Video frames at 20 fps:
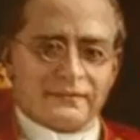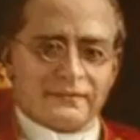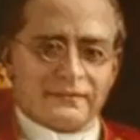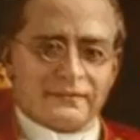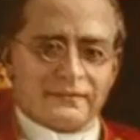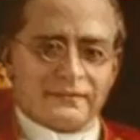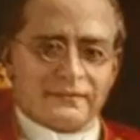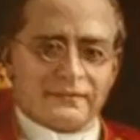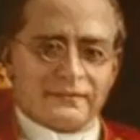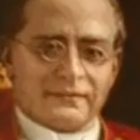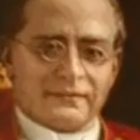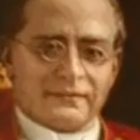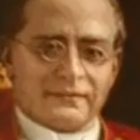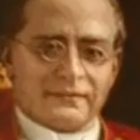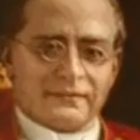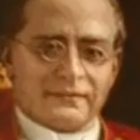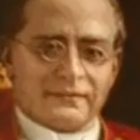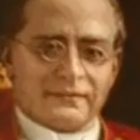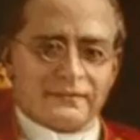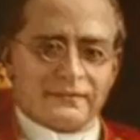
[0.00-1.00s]

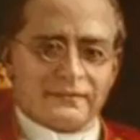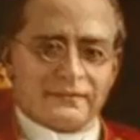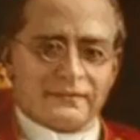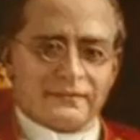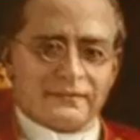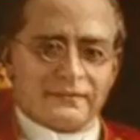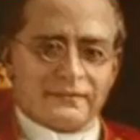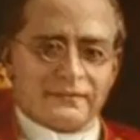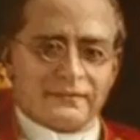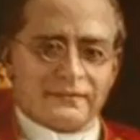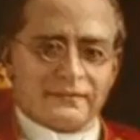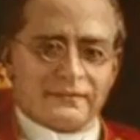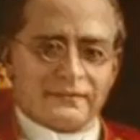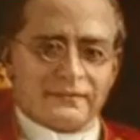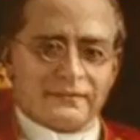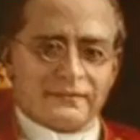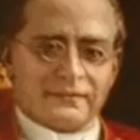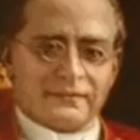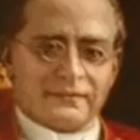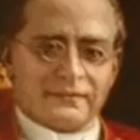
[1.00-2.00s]

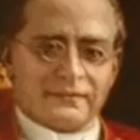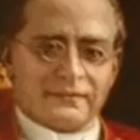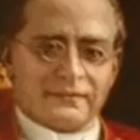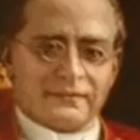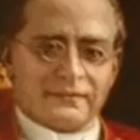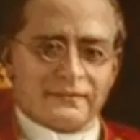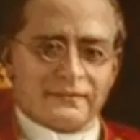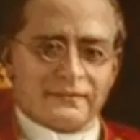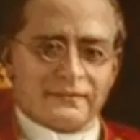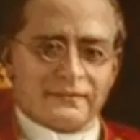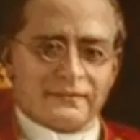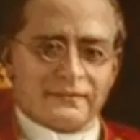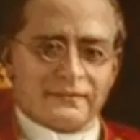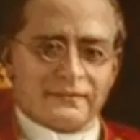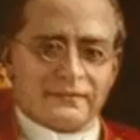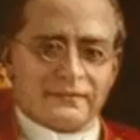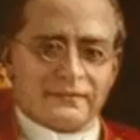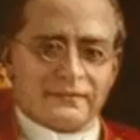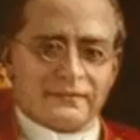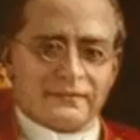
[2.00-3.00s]

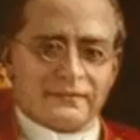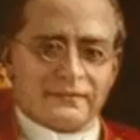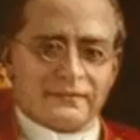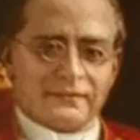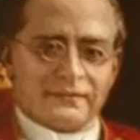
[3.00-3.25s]
This is a still picture; no speech is visible.